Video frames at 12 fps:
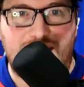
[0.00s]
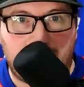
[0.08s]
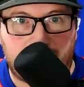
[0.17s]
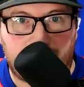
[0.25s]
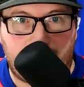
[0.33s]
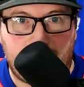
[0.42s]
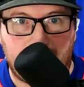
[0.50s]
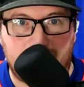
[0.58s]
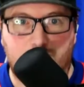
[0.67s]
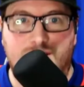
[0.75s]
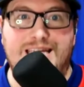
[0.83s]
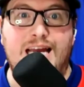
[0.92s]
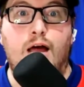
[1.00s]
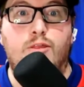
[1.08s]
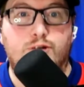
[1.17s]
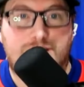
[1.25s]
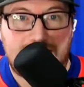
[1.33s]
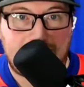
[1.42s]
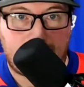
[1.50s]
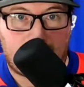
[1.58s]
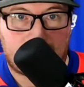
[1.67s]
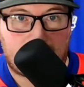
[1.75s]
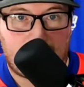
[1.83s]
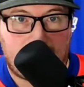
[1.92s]
got the penalty, when the other team
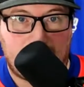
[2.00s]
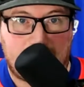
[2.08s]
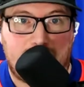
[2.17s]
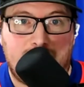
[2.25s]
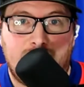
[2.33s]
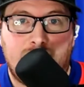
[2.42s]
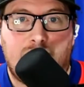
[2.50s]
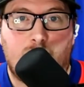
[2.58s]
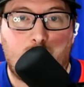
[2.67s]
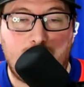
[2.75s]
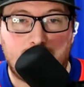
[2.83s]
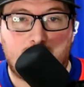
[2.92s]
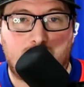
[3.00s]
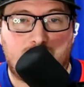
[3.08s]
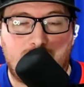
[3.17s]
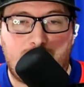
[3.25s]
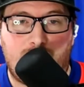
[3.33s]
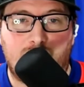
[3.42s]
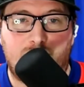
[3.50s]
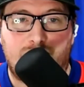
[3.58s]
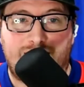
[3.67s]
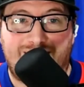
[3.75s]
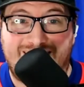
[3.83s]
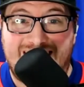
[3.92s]
got the penalty. And we were going on the power
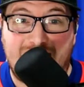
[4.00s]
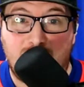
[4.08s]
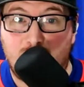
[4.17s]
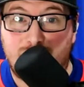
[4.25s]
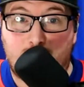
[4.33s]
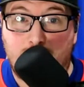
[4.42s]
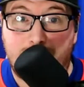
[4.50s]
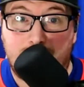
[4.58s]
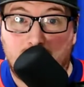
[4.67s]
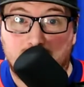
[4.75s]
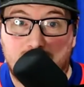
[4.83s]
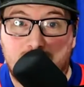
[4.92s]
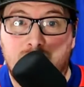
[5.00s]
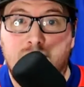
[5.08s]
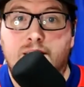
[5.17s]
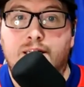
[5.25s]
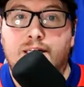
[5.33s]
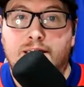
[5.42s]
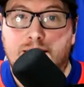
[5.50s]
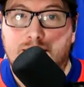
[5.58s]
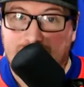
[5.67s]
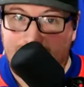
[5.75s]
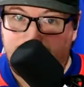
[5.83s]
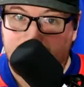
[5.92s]
play. They're the criminals.
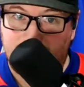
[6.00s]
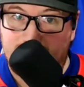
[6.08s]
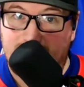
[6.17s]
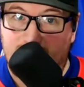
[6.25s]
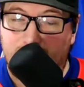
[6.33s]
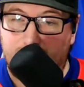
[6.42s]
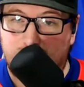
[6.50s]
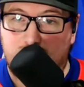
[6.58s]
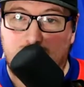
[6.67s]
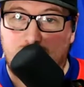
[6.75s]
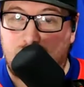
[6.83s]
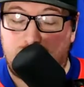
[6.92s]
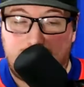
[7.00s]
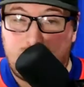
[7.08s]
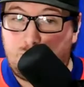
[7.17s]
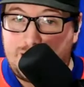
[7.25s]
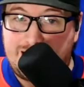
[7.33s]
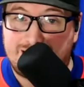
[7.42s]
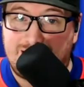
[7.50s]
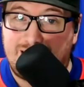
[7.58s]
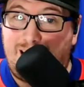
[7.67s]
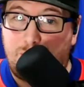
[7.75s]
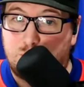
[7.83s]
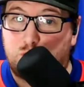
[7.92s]
He figured that out. You can ask later.
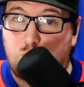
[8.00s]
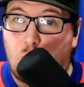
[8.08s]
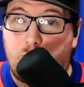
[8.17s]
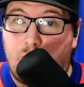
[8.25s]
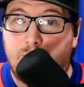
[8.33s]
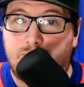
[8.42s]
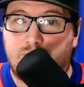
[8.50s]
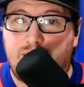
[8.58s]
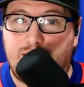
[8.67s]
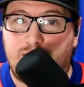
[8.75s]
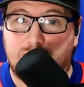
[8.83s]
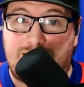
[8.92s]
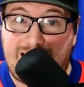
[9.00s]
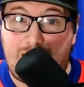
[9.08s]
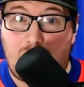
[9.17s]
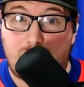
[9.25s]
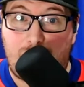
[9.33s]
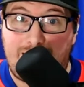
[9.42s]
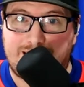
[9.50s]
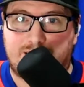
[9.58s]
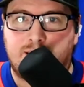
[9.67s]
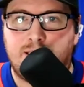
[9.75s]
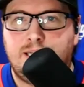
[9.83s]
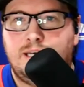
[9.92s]
I was so pumped for that. I was like, he got it
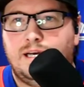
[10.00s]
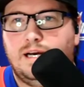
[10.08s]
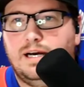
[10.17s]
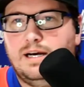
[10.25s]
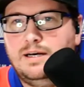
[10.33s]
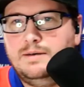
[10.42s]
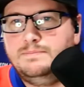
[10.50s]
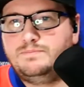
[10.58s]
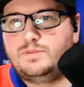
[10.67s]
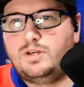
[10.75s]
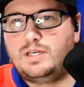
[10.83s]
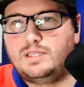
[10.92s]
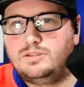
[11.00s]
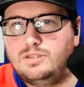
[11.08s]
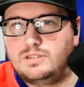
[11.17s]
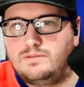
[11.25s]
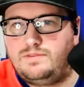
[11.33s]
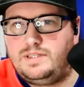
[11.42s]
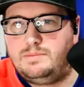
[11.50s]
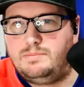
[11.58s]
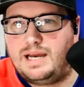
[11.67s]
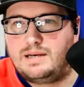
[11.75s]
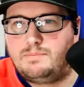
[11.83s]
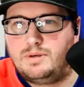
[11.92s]
right. Great constructive
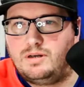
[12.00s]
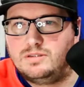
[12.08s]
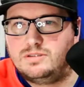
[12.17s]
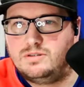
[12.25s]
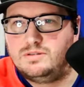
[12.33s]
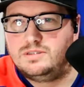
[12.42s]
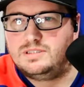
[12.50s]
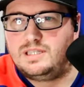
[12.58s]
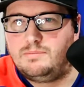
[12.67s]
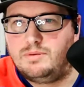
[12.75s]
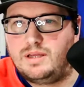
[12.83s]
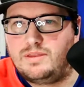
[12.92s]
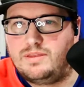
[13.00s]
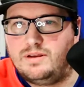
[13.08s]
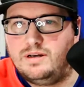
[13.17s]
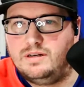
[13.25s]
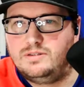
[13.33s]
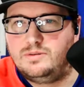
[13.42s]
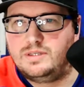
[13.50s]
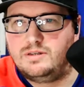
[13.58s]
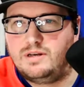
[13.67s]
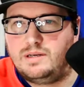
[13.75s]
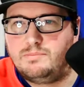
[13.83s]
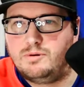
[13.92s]
feedback, but also in the same breath, they're doing a
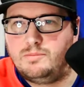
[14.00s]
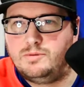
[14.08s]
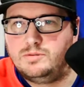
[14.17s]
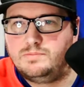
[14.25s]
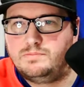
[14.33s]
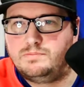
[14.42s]
great promo